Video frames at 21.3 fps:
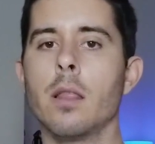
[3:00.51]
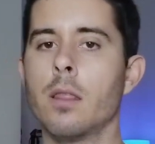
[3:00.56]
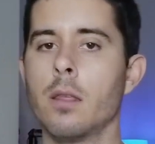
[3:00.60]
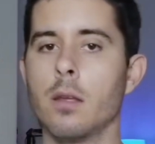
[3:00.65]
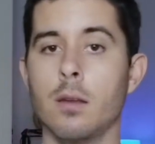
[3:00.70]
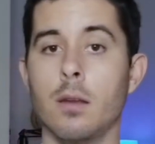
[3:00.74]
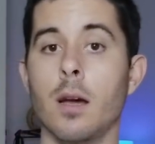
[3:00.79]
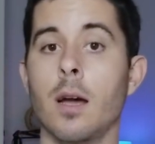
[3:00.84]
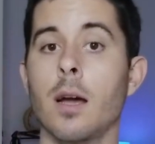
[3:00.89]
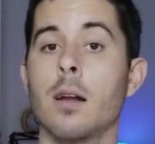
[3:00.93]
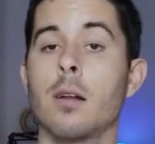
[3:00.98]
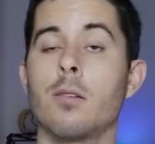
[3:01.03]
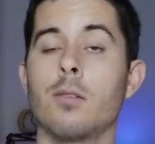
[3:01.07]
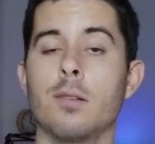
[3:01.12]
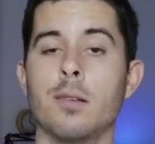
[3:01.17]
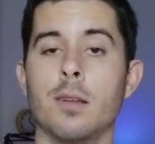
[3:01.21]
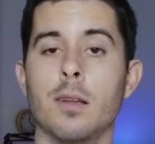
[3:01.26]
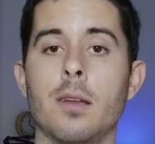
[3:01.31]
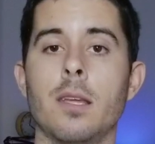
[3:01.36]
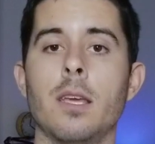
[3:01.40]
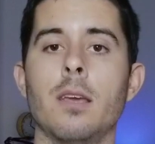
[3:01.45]
the doctors
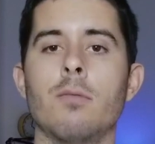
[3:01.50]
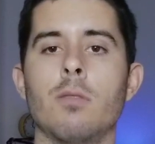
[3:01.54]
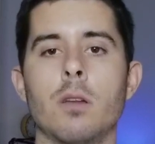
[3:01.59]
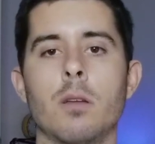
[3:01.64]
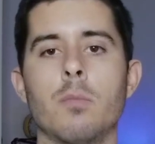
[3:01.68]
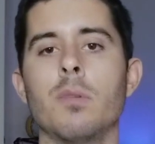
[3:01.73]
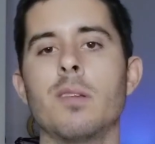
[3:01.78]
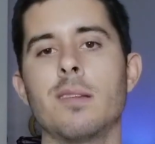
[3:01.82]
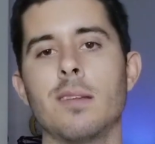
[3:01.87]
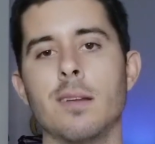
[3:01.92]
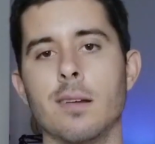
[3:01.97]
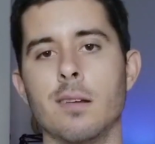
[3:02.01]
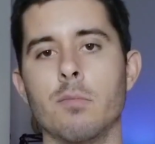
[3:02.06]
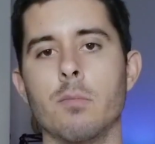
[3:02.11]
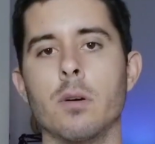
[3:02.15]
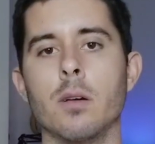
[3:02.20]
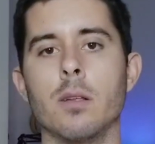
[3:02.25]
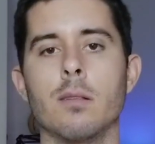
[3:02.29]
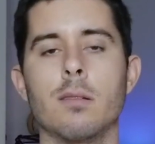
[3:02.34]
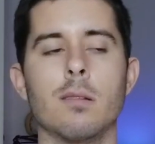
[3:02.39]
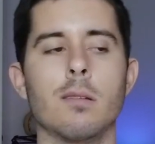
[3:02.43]
given him 6
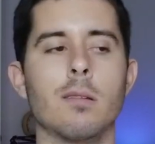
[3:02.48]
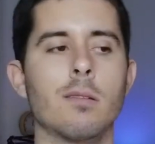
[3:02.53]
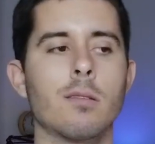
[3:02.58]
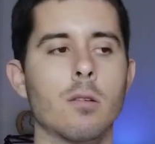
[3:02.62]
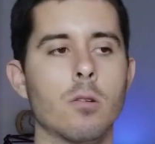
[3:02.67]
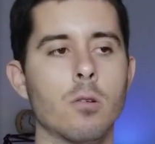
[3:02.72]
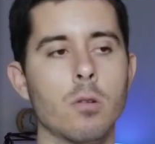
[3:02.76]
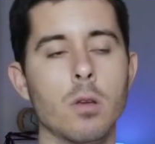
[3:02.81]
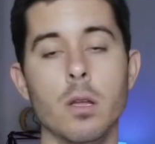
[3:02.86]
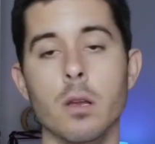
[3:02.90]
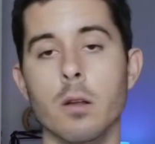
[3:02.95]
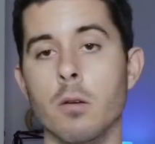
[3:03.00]
months. And so,